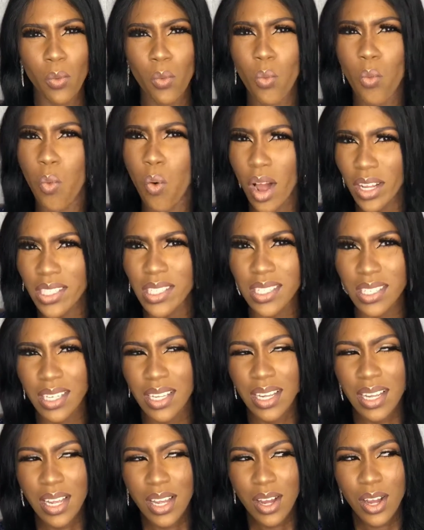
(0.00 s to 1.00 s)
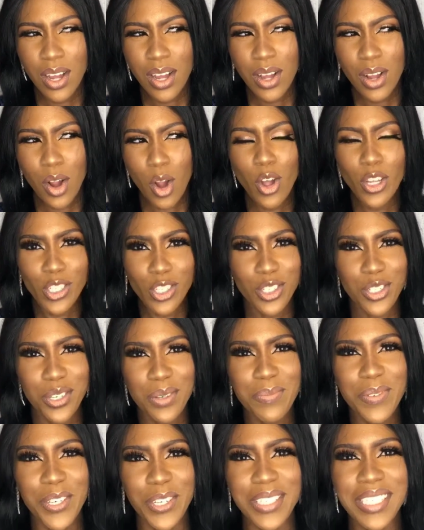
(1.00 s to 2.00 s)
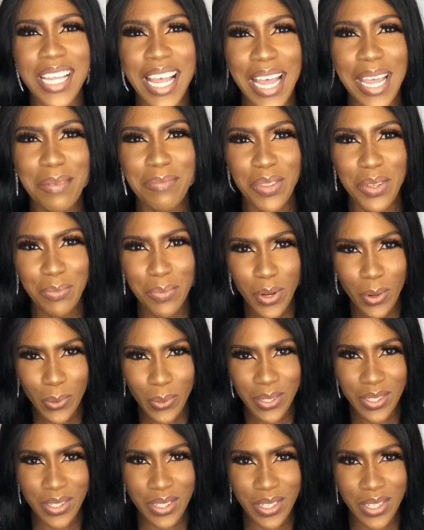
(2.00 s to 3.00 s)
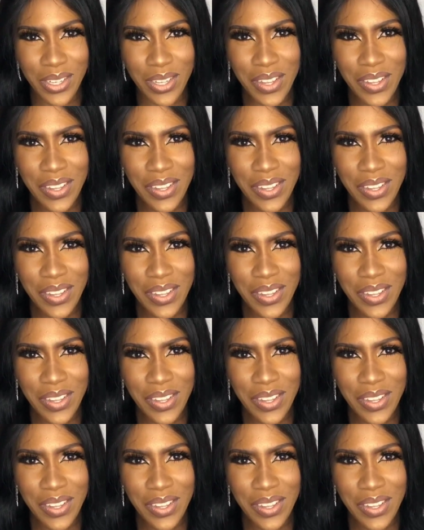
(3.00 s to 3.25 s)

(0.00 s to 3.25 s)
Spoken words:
what consumed your time the most?